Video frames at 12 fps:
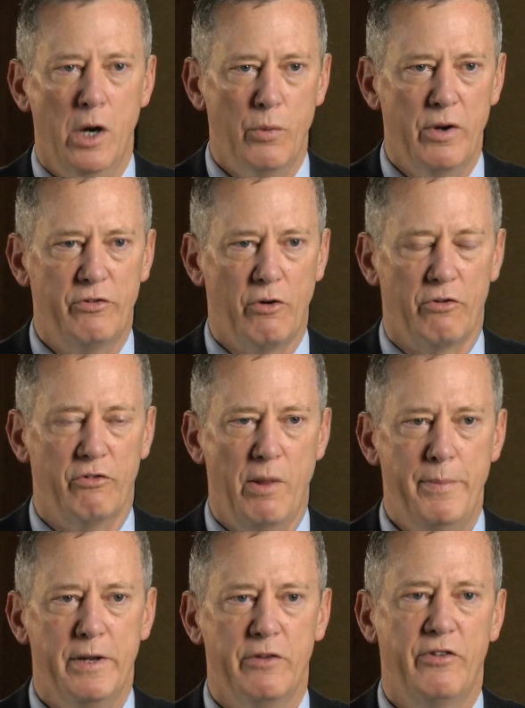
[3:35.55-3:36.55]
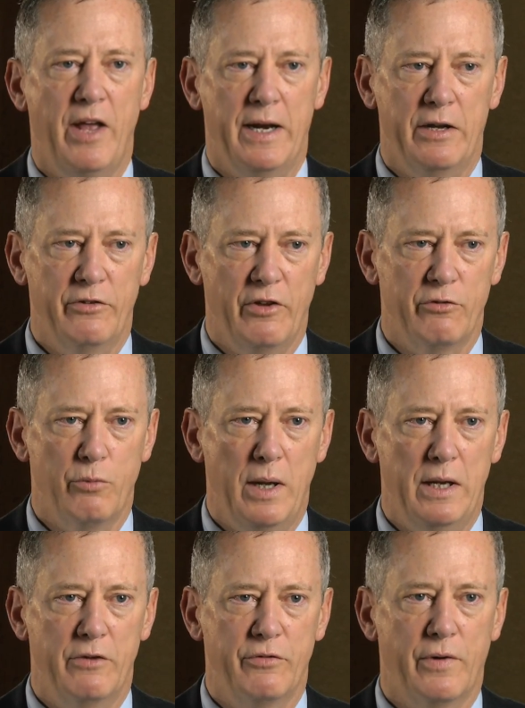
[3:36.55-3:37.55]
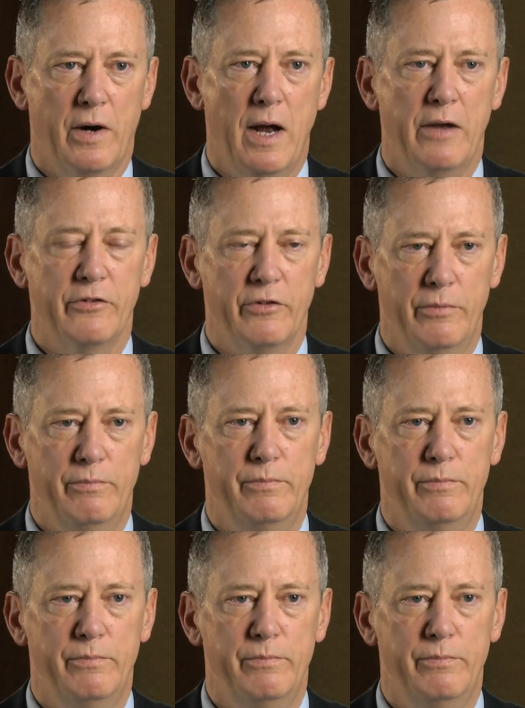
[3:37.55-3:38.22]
resource-limited settings as well as for us.